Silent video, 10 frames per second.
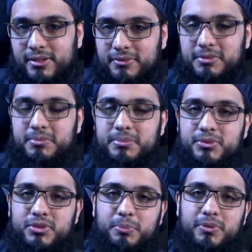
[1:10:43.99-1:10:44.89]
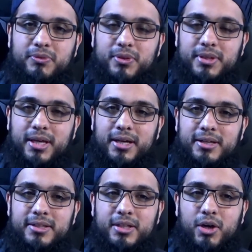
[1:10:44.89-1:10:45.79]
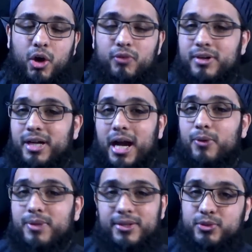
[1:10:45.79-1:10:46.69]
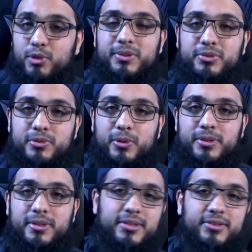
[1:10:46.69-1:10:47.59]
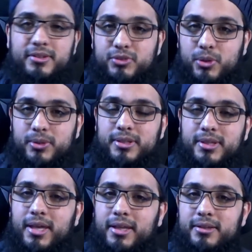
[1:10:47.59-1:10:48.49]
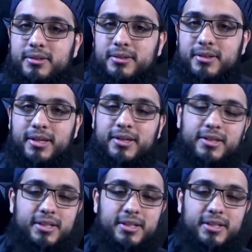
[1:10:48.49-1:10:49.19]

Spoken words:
If it's stripped of all that, of a cow that's not been slaughtered, let's say they shot it in the head, right?